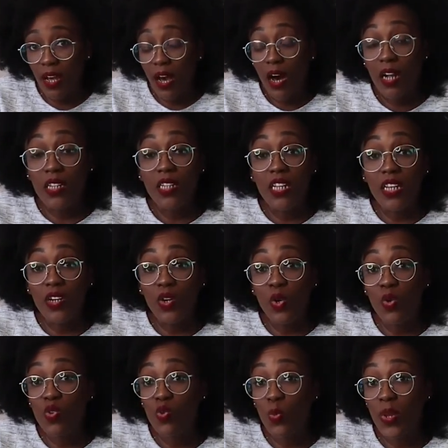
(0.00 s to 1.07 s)
a leader
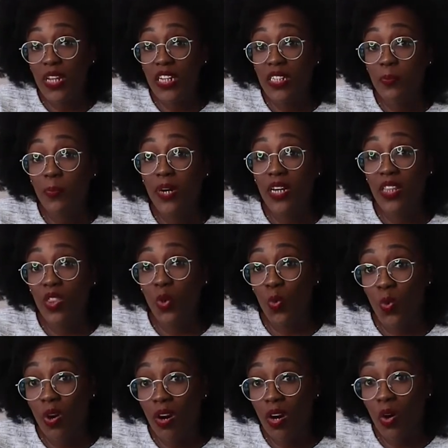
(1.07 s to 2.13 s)
who's willing to put in the
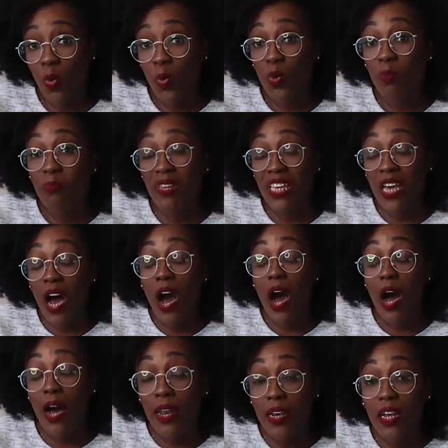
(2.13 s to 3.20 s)
work will be
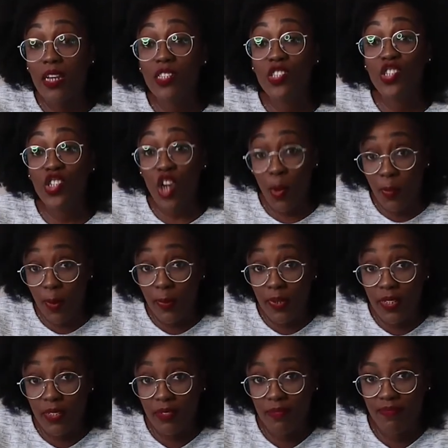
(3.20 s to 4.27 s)

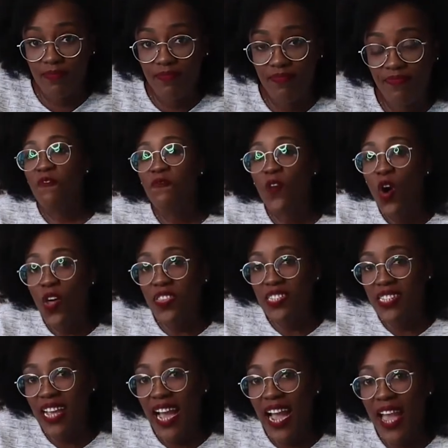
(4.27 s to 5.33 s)
unstoppable. The fourth
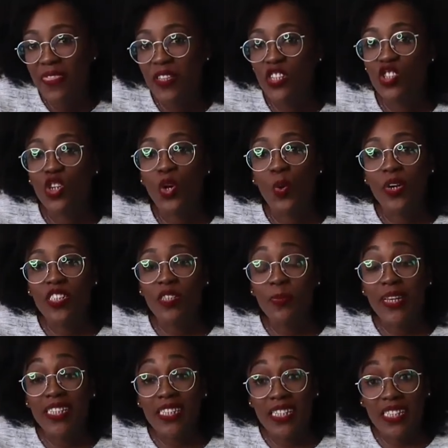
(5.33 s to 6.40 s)
sign that you're going to be
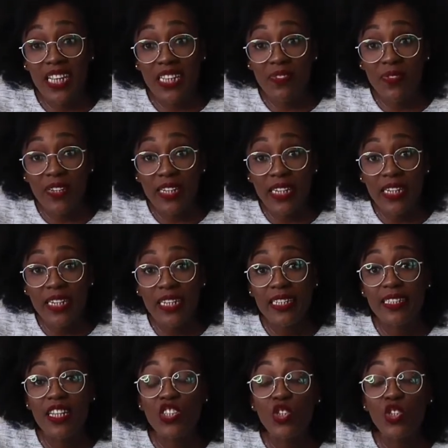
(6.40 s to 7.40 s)
a successful leader is that